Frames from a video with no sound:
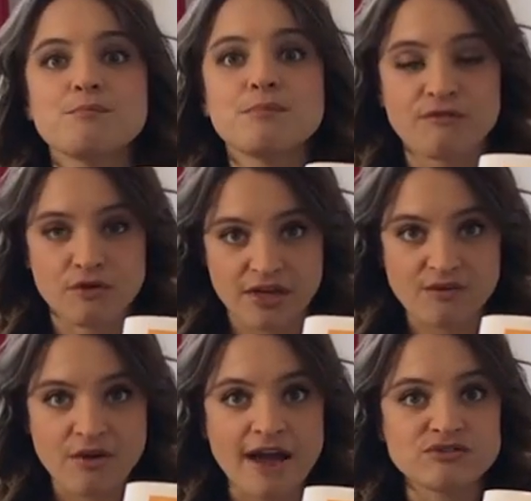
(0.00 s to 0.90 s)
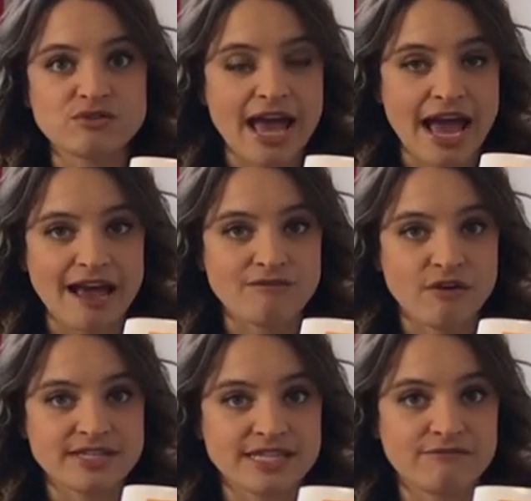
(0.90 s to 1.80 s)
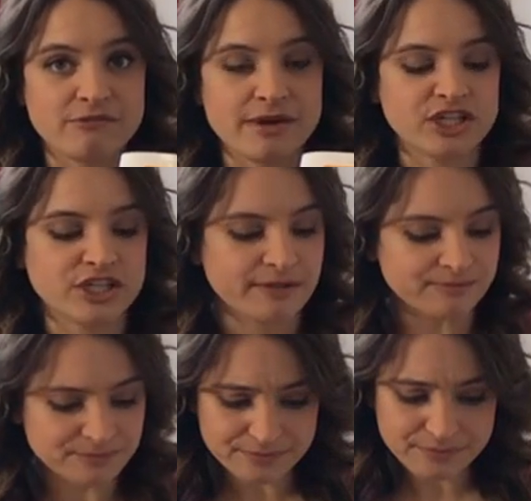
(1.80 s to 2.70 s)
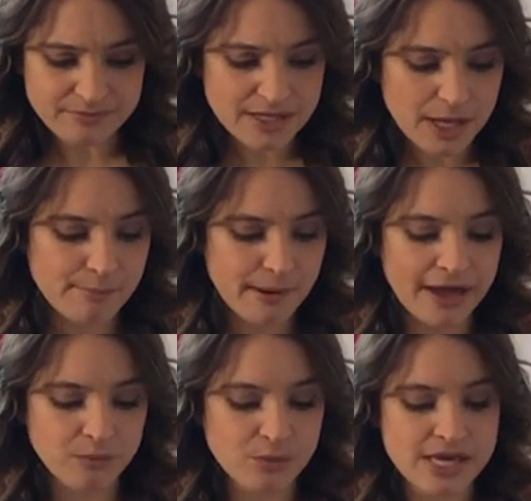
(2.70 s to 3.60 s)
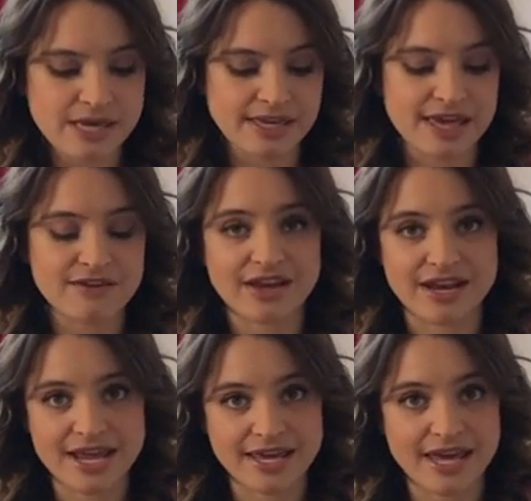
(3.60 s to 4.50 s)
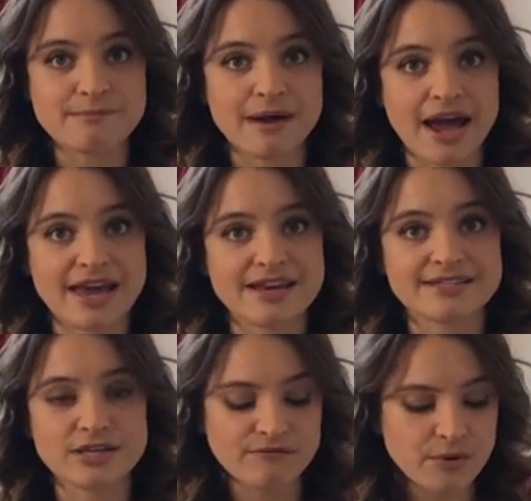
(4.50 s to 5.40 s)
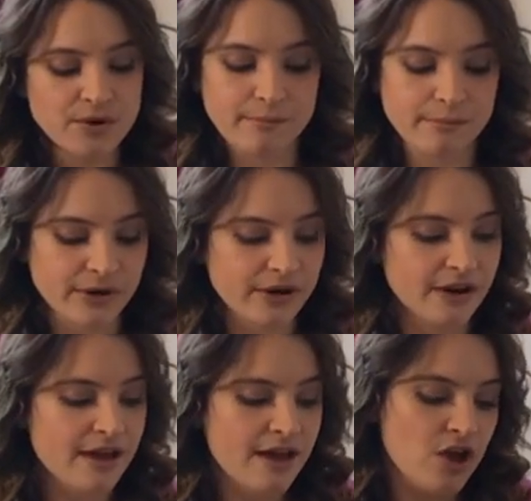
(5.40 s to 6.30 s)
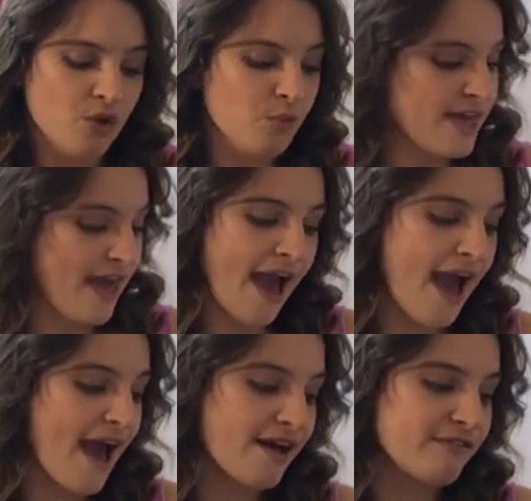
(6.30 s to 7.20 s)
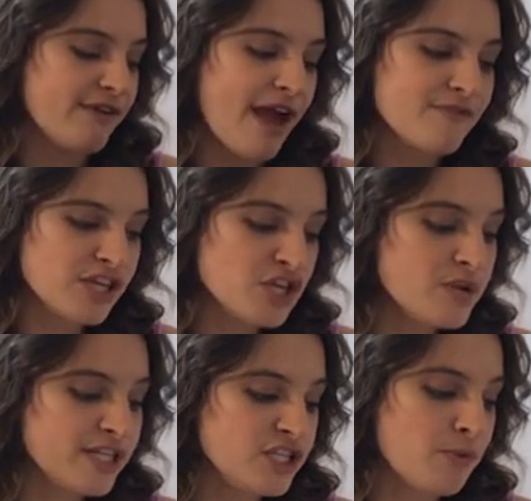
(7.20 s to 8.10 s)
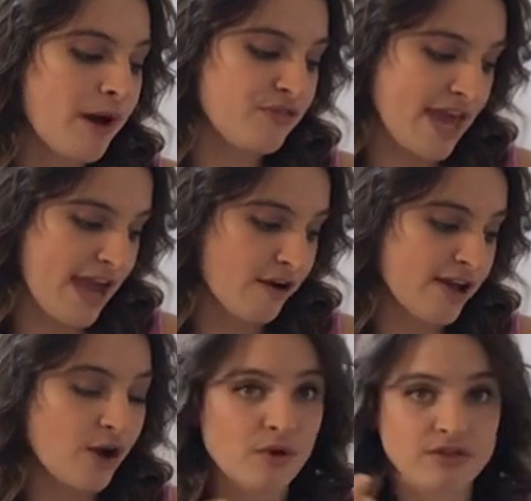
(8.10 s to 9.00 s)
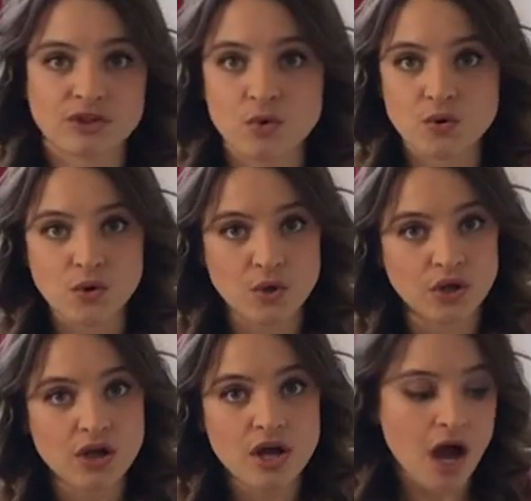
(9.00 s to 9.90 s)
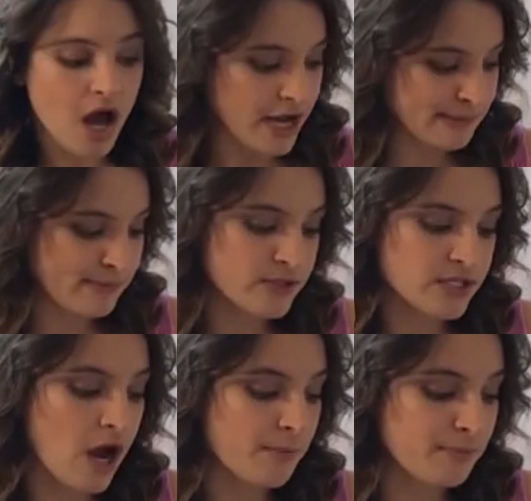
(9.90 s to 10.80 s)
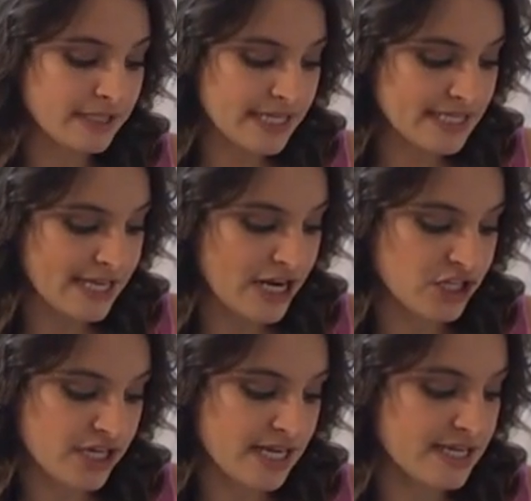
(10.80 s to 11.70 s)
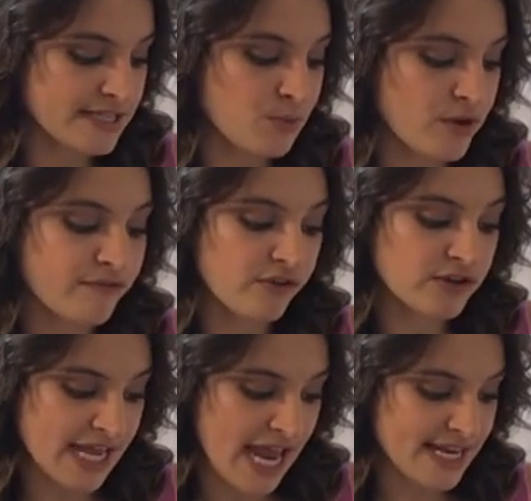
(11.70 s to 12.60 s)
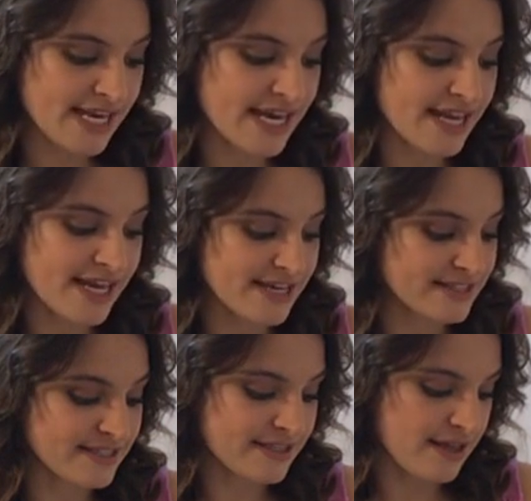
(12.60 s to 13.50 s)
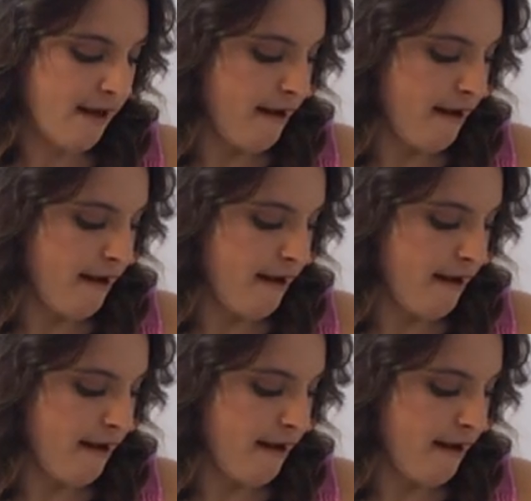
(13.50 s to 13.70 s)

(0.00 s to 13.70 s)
before they arrive, so they have all this information. But we give Nick and my cell phone number. We have everything you need to know about the area, where the local hospitals are, police station is, where the first aid kit is,